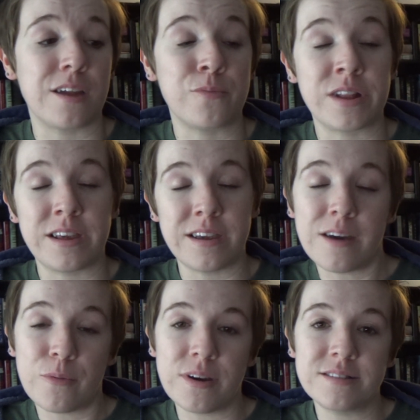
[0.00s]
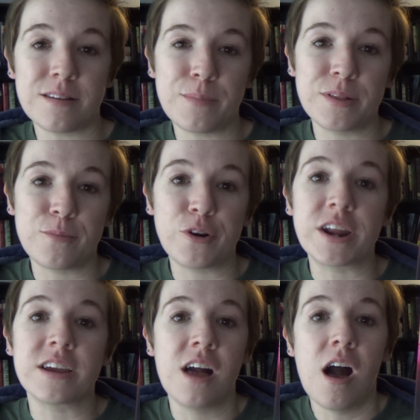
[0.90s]
and when he wakes up in the
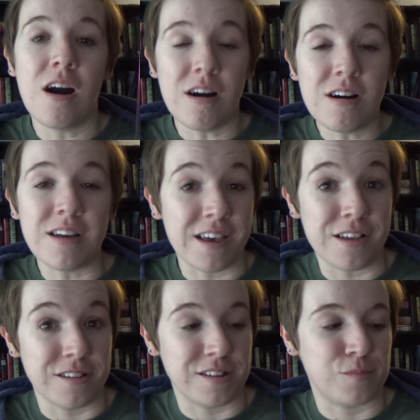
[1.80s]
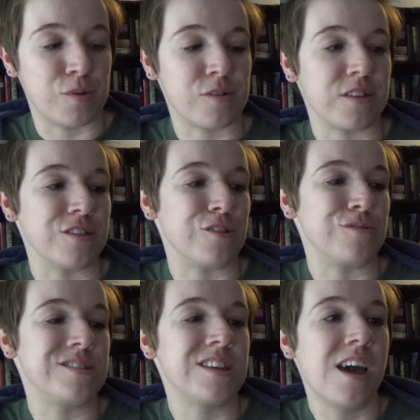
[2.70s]
morning, all hell has broken
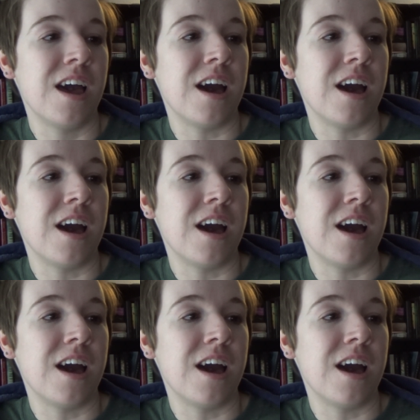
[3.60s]
loose.